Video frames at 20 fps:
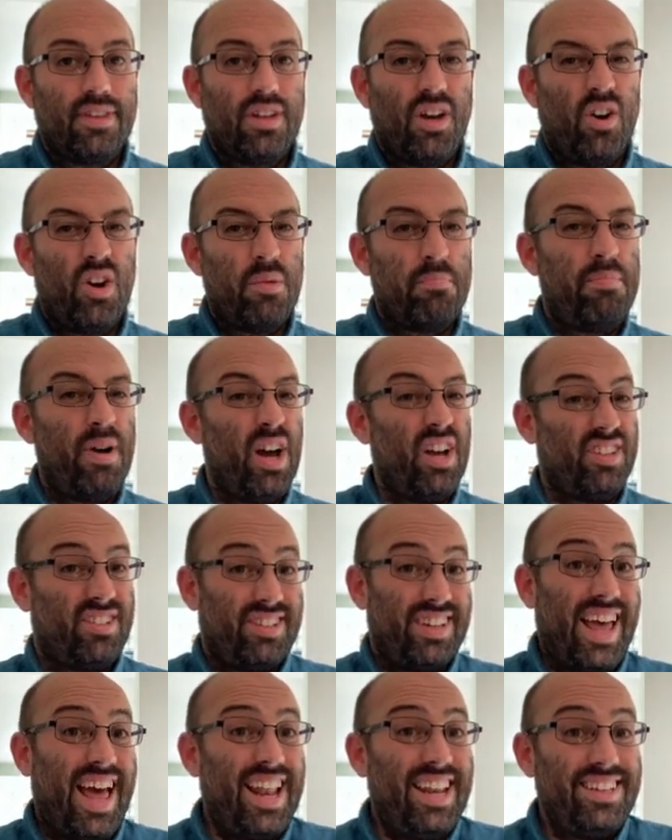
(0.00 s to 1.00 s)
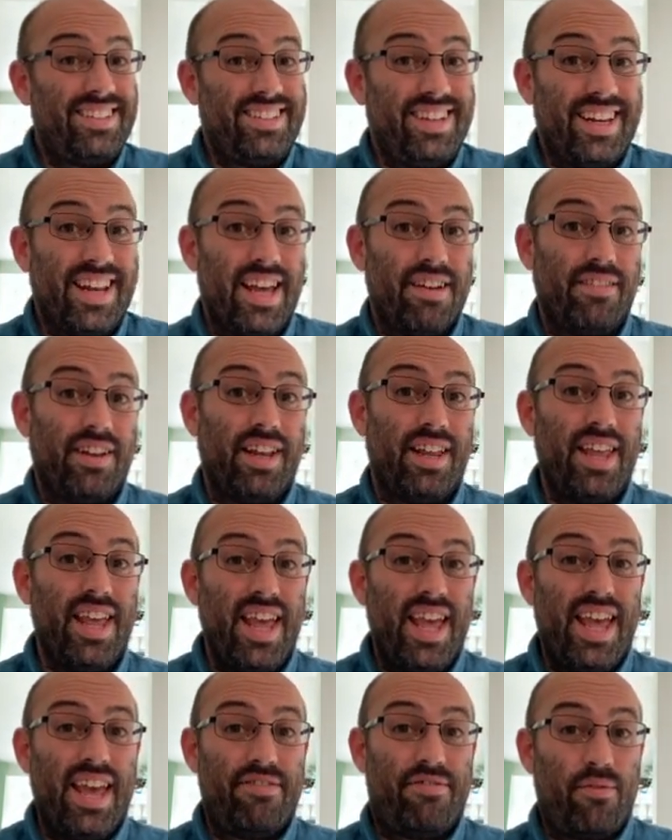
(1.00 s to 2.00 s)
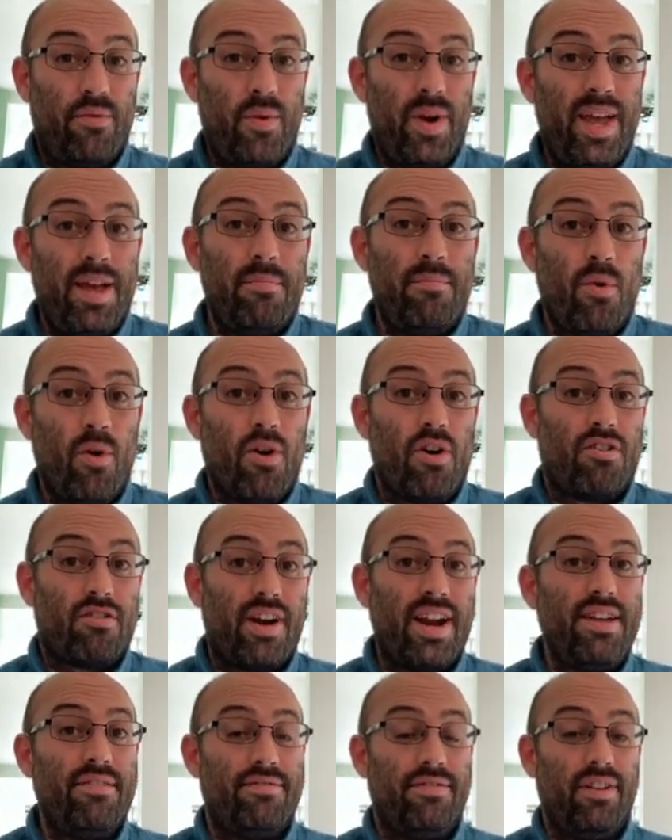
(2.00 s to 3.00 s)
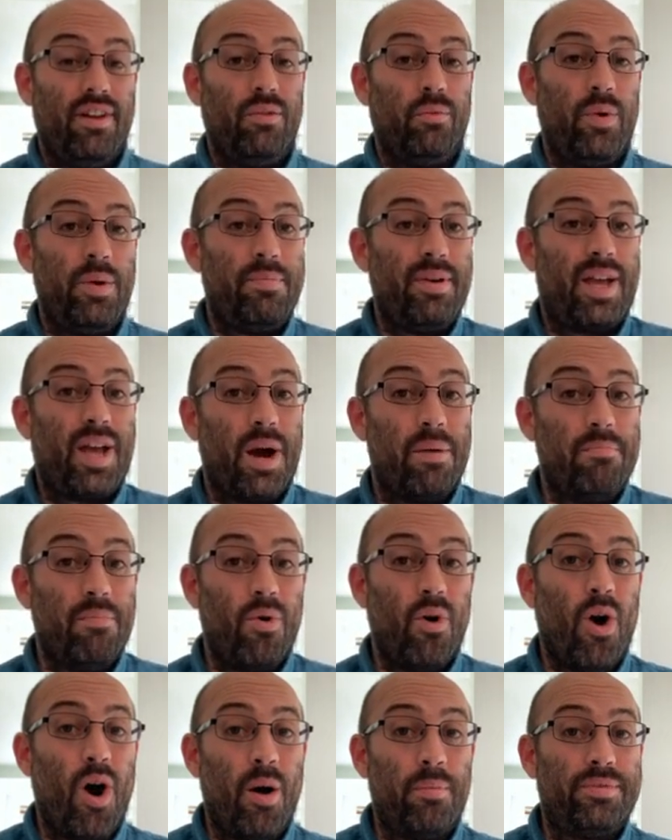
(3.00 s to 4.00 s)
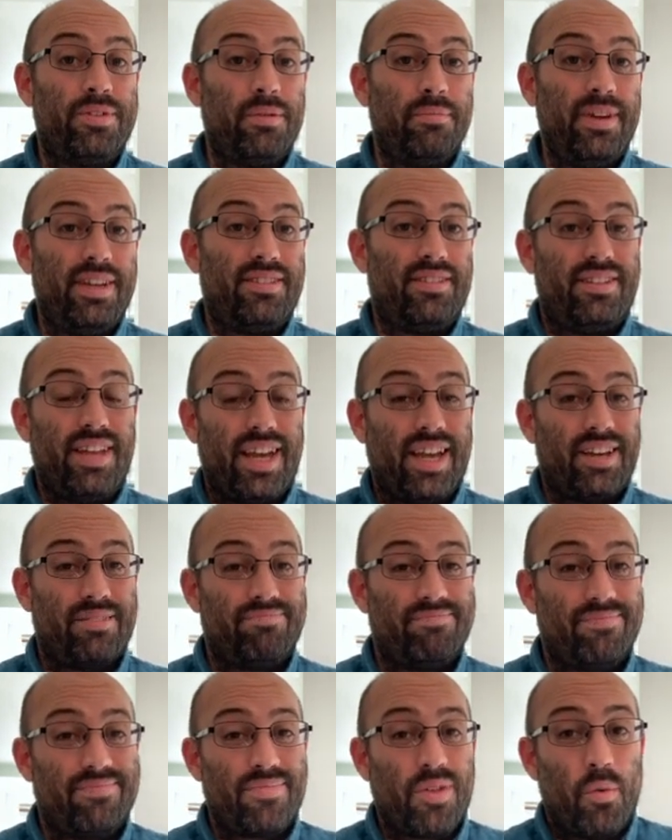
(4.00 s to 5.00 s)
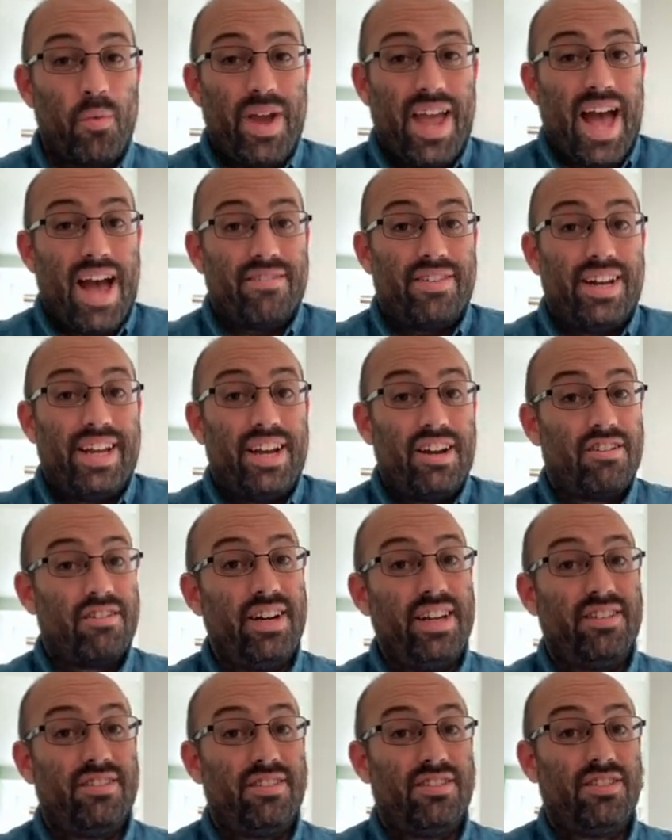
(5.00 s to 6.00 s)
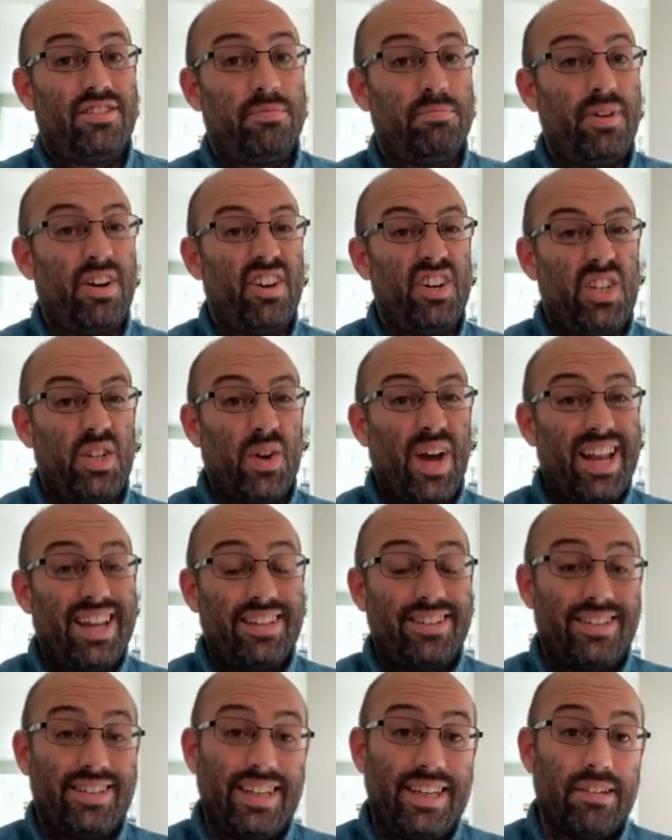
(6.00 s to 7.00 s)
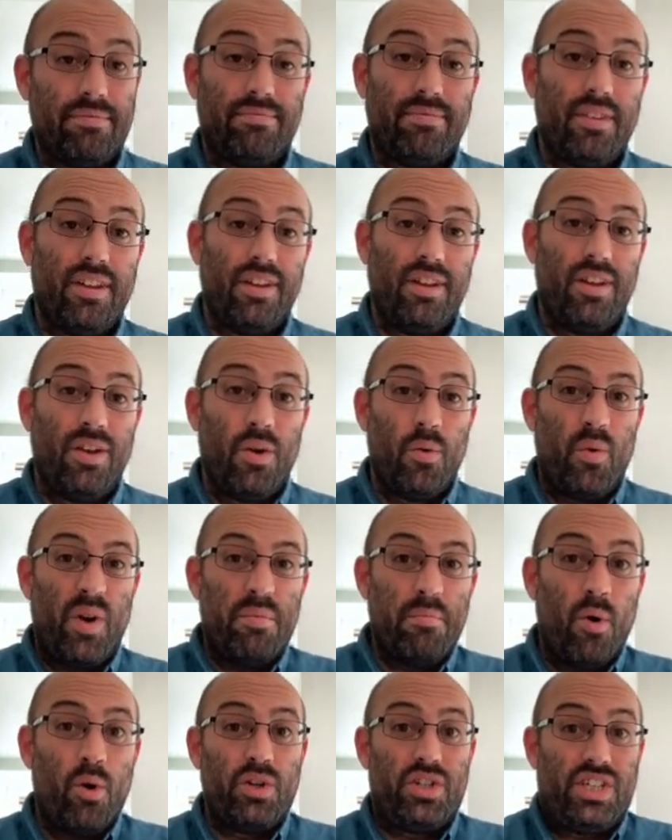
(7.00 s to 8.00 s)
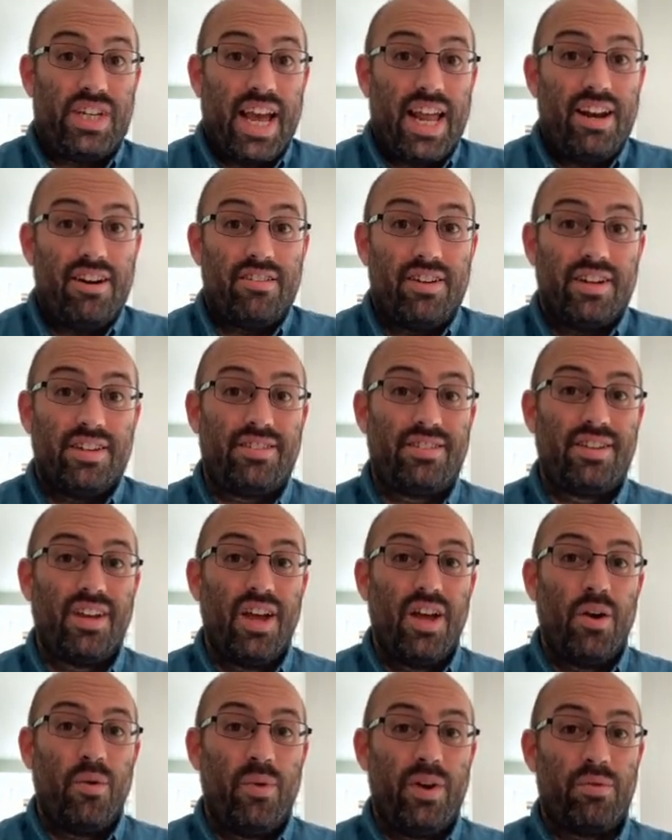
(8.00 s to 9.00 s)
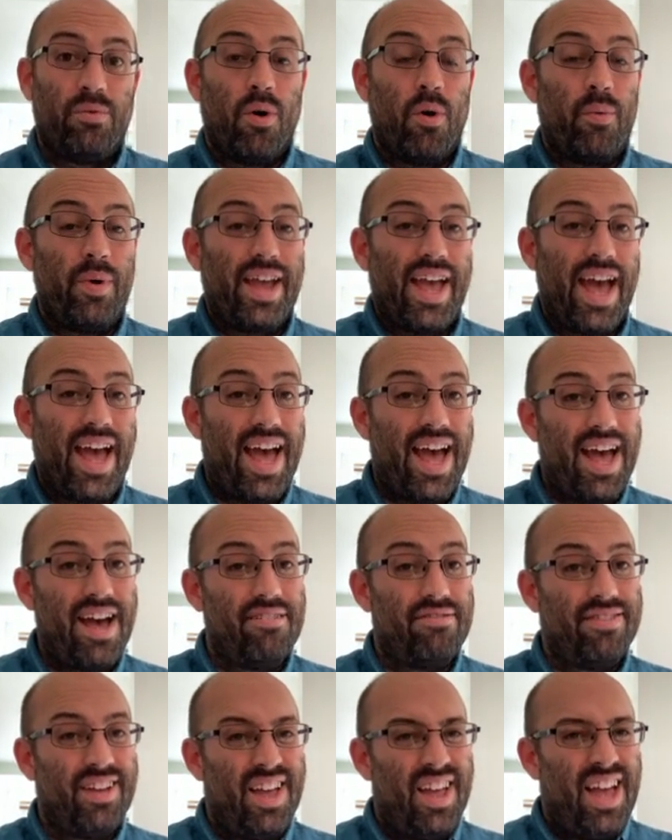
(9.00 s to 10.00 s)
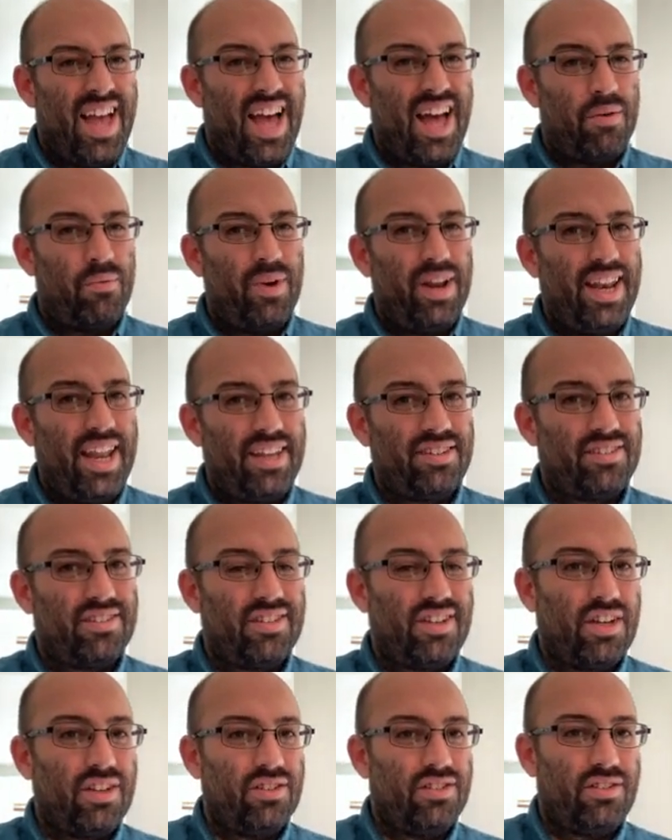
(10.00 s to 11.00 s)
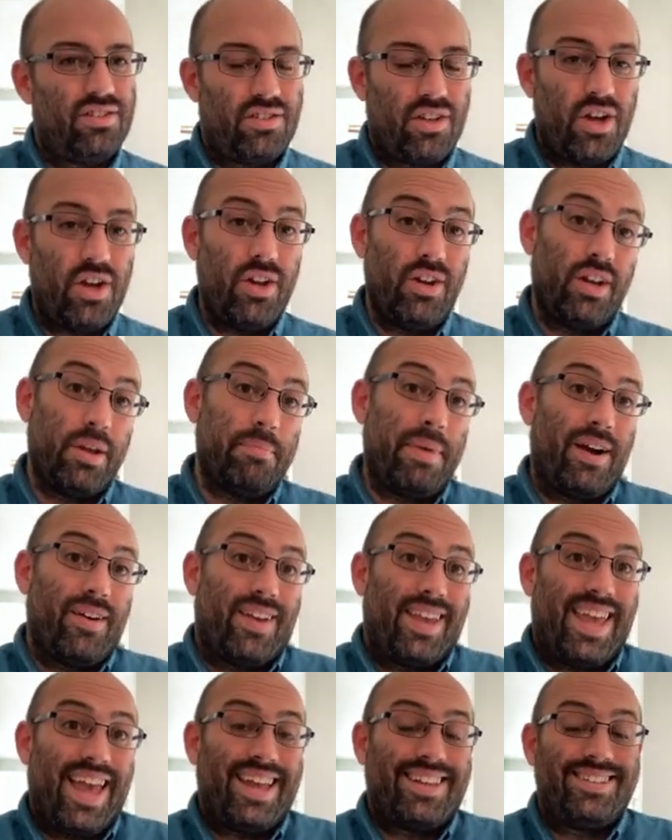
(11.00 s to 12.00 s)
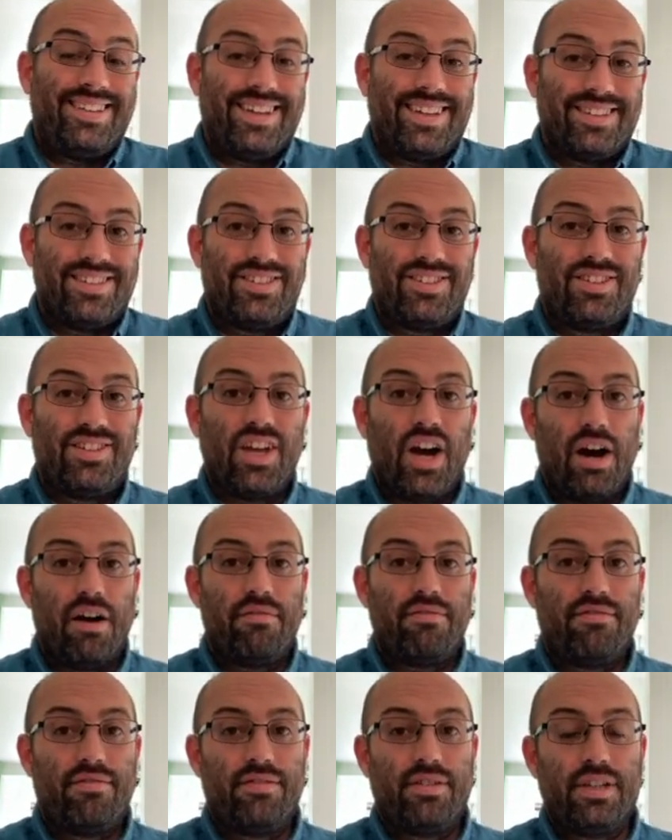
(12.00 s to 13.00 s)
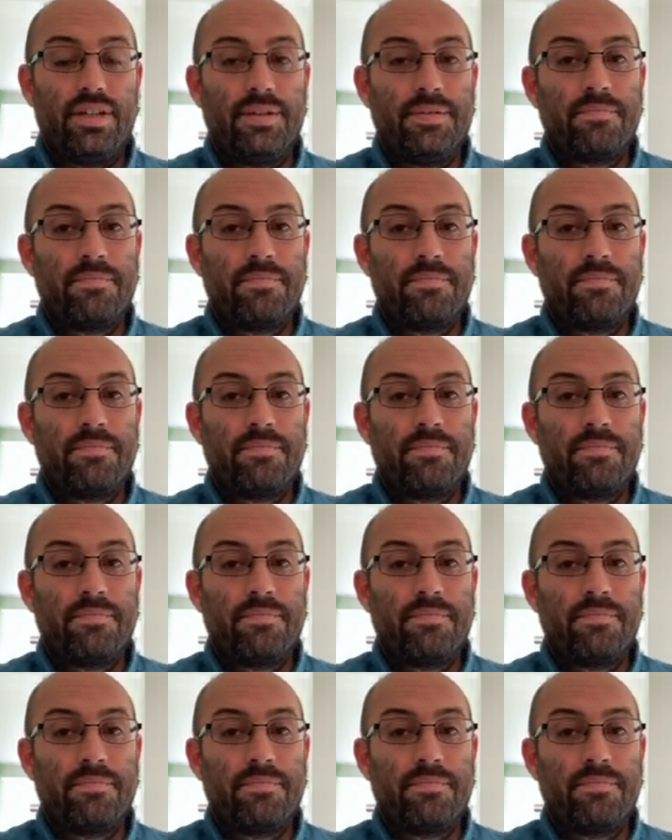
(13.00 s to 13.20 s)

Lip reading: On a personality level, if we're more grateful, we become more optimistic. We have an increased spirituality. We're more generous with what we have, and we're less concerned about getting stuff.